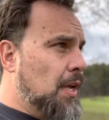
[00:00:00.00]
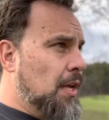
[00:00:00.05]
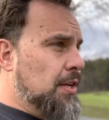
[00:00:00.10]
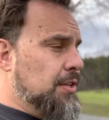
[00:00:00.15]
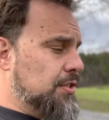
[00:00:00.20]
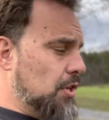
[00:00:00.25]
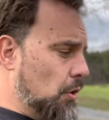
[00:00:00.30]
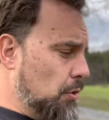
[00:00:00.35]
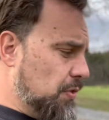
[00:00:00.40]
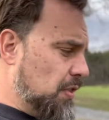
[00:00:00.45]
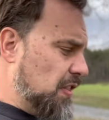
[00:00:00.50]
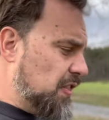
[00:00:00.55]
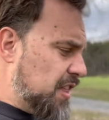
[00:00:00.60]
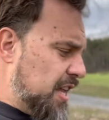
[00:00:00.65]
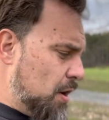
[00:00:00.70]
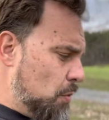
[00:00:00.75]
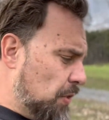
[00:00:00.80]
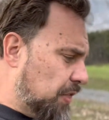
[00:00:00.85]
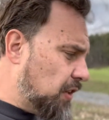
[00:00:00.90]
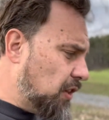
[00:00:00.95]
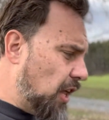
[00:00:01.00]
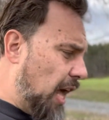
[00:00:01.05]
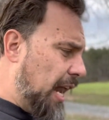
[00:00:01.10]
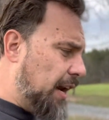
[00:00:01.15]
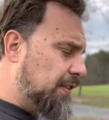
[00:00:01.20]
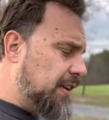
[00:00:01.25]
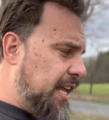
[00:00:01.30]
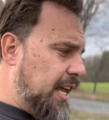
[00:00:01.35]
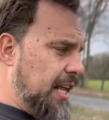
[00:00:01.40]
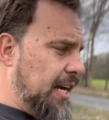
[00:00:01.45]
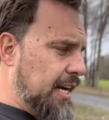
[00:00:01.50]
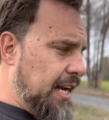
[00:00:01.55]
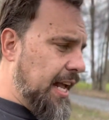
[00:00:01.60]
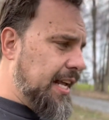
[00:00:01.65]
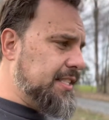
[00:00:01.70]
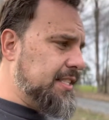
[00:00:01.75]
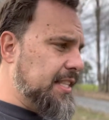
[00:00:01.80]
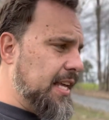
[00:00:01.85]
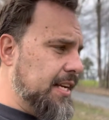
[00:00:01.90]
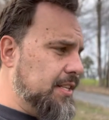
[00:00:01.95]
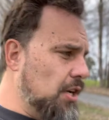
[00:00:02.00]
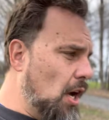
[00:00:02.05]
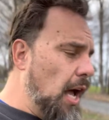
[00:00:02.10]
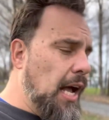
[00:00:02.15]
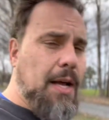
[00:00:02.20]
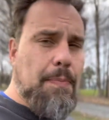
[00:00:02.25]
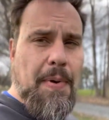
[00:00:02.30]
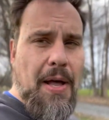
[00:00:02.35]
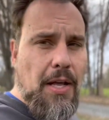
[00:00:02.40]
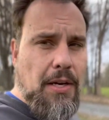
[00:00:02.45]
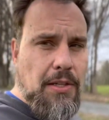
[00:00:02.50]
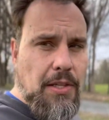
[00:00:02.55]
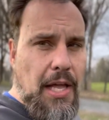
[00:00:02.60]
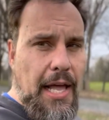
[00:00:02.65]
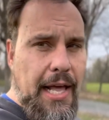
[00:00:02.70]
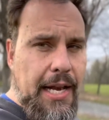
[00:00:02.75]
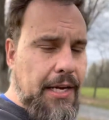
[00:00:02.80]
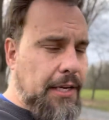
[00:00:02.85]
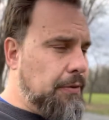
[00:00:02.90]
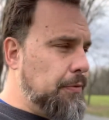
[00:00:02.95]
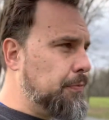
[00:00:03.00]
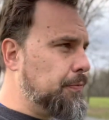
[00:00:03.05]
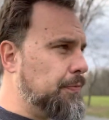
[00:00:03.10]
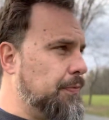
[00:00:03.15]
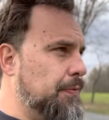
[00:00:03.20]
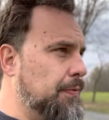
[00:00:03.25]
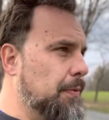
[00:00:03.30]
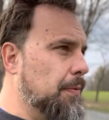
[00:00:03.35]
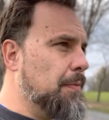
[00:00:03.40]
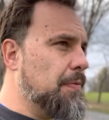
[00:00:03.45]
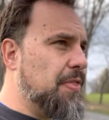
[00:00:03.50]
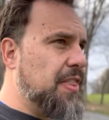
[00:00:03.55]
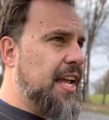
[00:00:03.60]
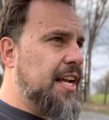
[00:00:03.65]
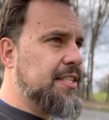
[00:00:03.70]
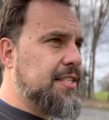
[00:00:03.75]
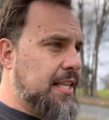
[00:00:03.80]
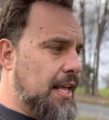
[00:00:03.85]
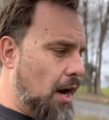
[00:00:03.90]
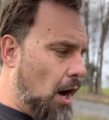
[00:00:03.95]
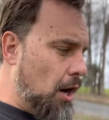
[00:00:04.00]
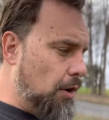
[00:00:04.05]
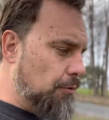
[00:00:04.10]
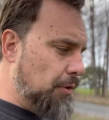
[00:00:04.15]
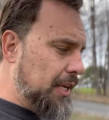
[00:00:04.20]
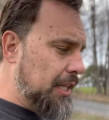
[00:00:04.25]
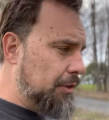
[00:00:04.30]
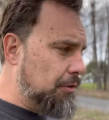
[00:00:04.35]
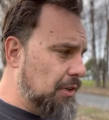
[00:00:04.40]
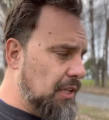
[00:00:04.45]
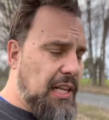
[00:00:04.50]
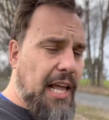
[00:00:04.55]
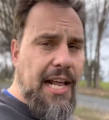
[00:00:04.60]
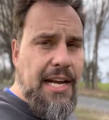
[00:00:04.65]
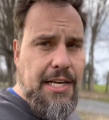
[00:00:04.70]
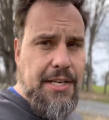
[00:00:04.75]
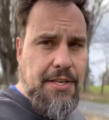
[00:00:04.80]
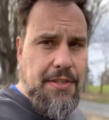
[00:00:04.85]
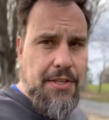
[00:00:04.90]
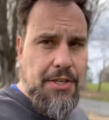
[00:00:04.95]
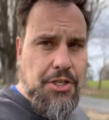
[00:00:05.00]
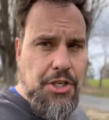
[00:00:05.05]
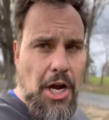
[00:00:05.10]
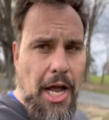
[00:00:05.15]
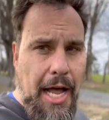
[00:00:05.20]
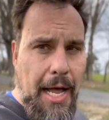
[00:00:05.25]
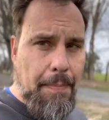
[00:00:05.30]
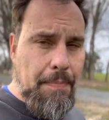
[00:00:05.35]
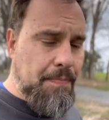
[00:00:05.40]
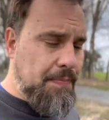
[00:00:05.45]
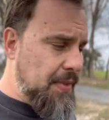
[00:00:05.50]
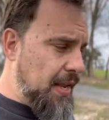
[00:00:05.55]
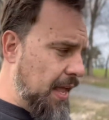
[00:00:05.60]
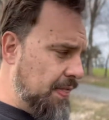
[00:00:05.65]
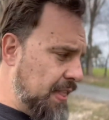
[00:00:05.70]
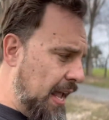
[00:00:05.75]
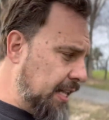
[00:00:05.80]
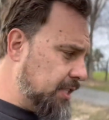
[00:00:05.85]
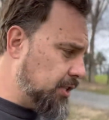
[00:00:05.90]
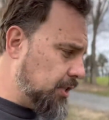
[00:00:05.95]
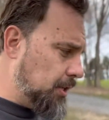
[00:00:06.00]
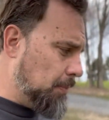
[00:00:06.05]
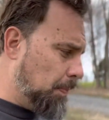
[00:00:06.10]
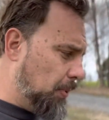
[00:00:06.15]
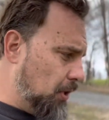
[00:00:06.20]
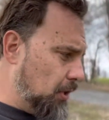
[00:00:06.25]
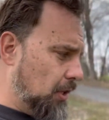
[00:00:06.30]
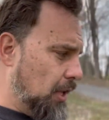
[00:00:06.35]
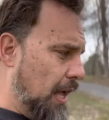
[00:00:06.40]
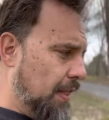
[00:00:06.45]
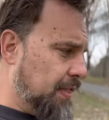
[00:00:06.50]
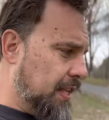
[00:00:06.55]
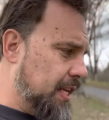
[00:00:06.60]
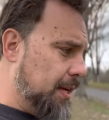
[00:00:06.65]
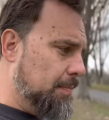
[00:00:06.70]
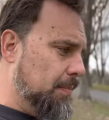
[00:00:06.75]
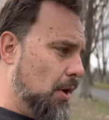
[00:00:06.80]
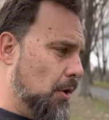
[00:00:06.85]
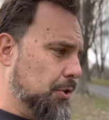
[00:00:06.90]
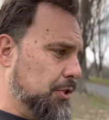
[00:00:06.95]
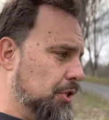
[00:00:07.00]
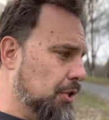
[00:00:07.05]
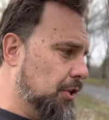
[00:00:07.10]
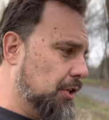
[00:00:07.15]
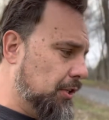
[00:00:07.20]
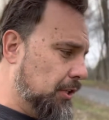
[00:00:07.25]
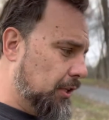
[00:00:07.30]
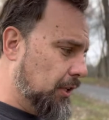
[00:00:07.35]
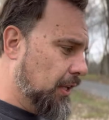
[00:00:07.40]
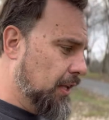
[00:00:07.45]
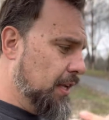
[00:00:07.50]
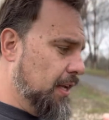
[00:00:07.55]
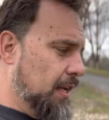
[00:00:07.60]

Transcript: So the thing with a lot of candidates, they talk about a lot of things that aren't really related to the job, and that's to pull on the emotional,